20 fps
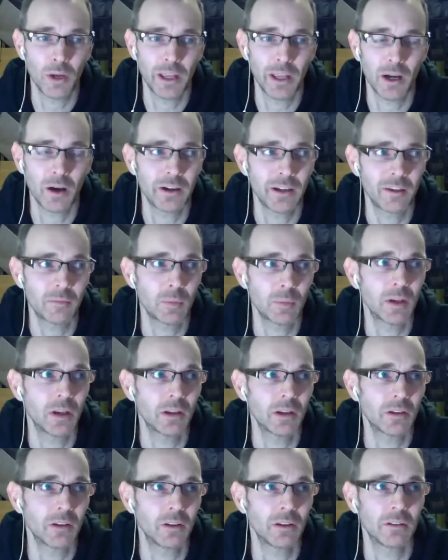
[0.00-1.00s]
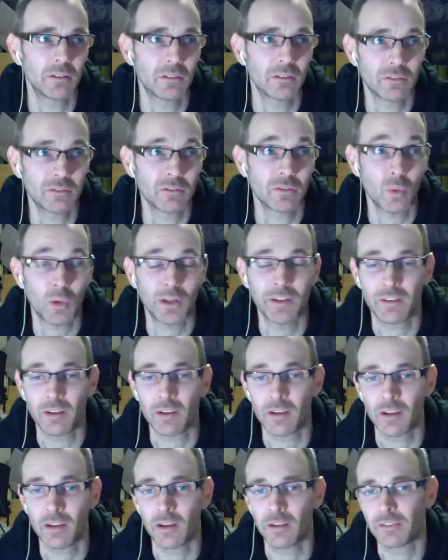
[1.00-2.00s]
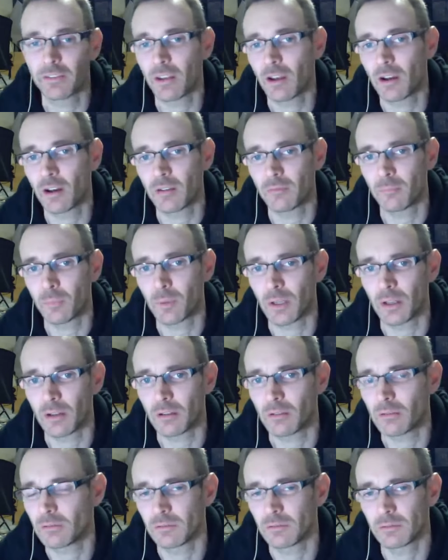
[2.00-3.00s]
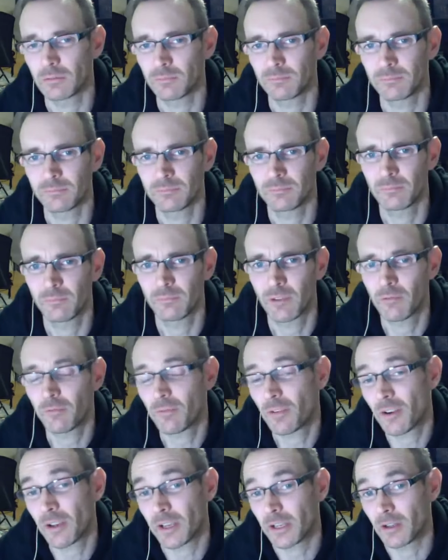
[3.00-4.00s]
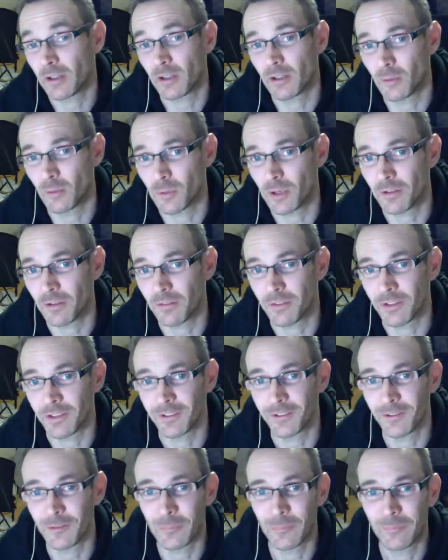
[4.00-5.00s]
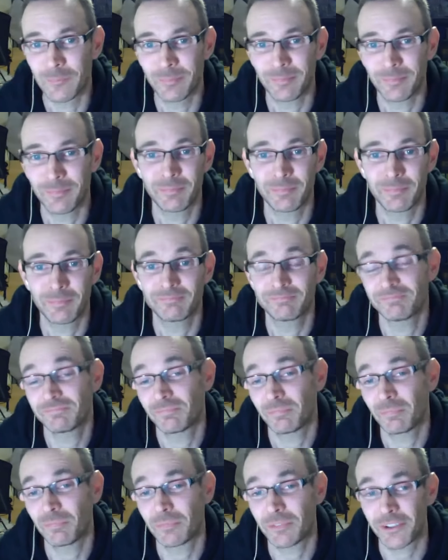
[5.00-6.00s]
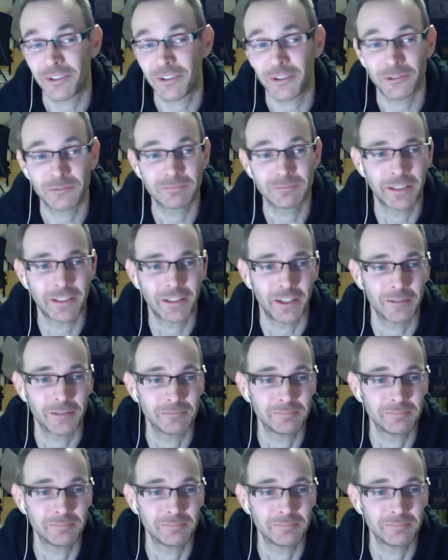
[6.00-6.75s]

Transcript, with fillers: out, and it's been a good twenty years that I've been fine about things. So, yeah.